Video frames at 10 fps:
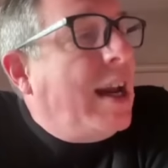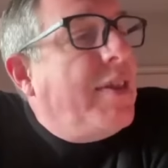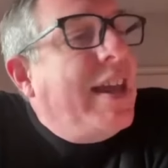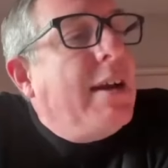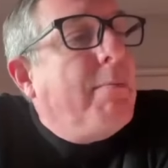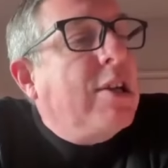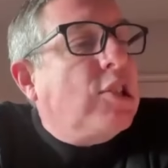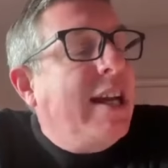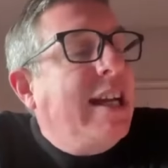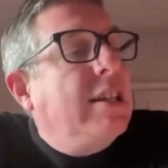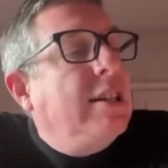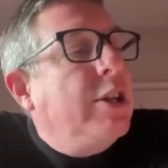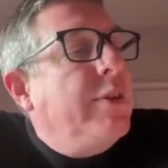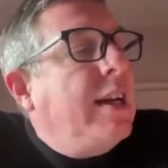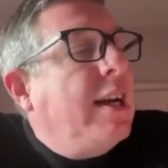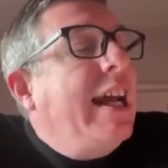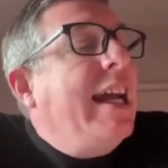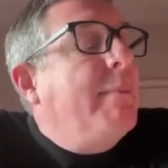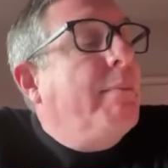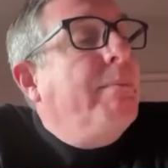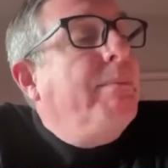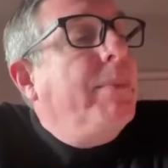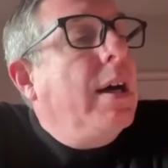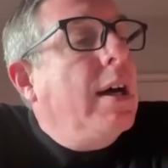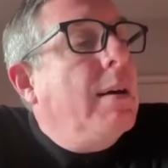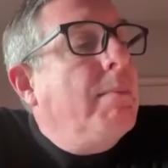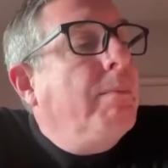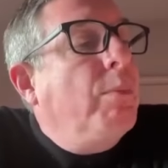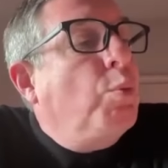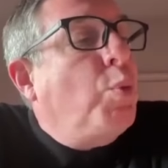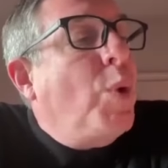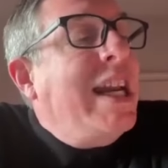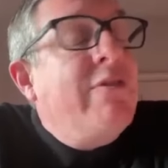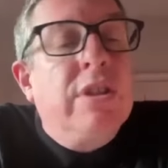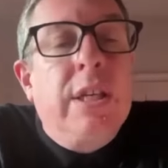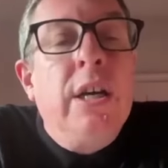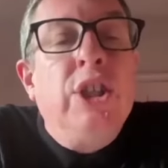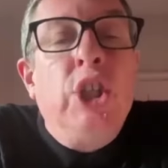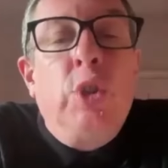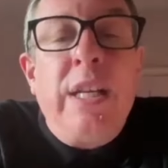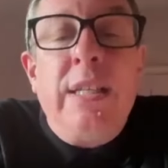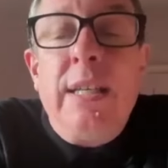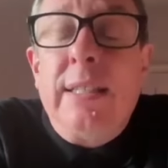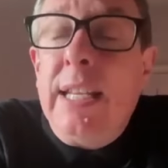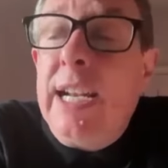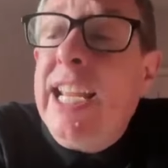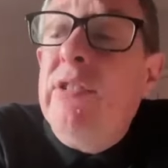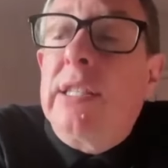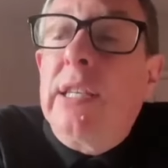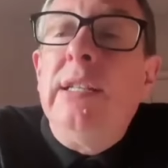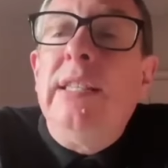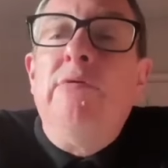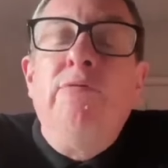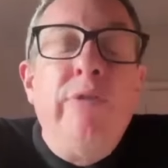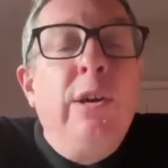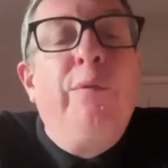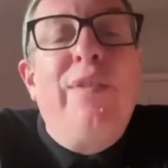Then I think much later doing Liam when he returned in 2016, and he returned in a real